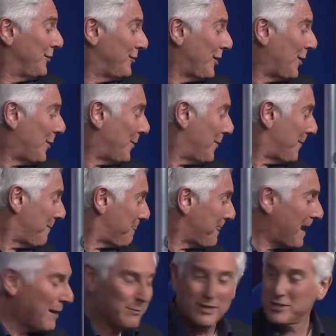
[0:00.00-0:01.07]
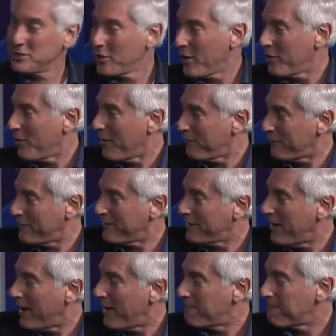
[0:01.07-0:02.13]
So I'm going to start off.
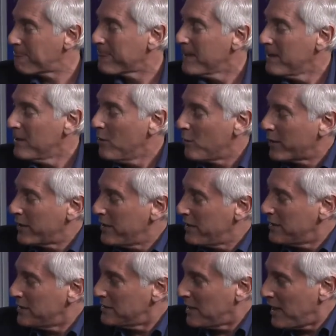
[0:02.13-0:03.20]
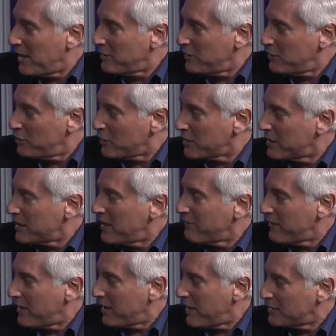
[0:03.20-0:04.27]
You're going to
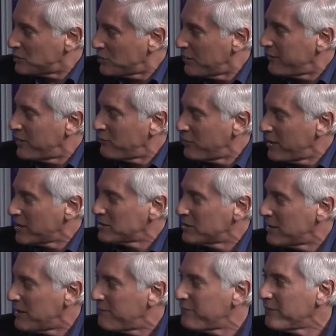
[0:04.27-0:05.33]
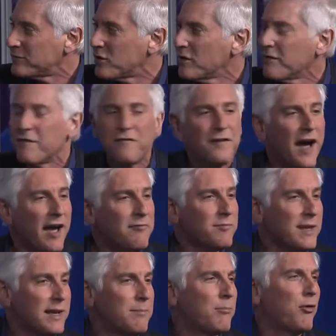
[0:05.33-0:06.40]
give a sort of an introduction, sort of a
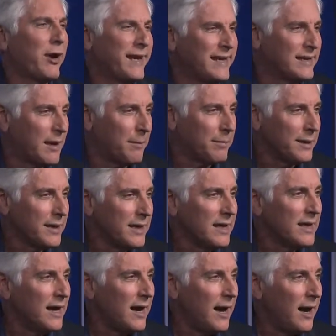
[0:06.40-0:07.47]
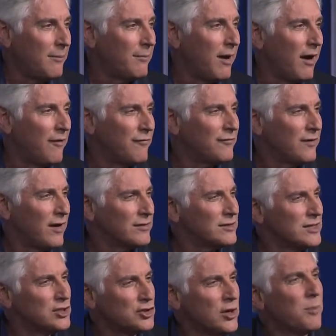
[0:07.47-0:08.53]
5-minute brain dump
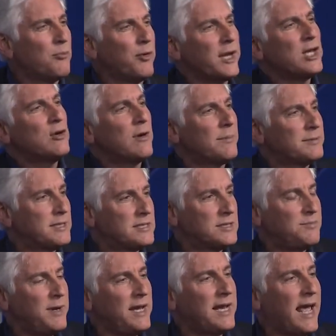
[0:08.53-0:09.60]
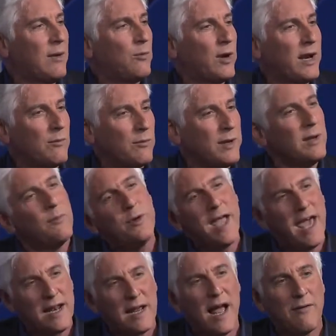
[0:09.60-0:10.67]
to sort of bring you up to speed. And what we
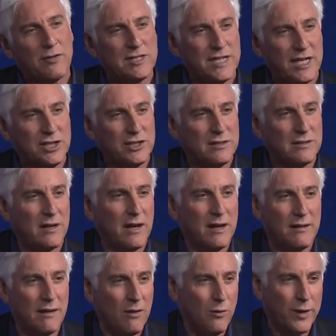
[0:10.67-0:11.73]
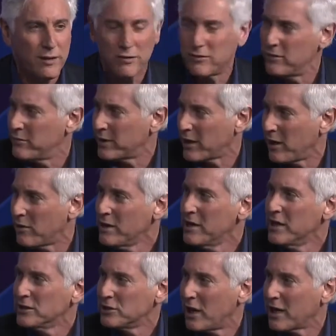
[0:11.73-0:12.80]
had a conversation a week or two ago
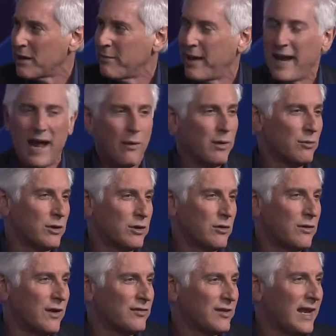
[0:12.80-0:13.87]
talking about how we would do this.